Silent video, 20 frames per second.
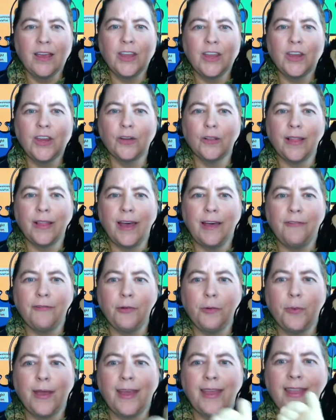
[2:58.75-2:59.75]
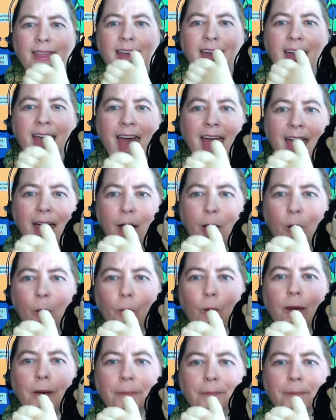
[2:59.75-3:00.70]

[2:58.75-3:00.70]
You're left with ow.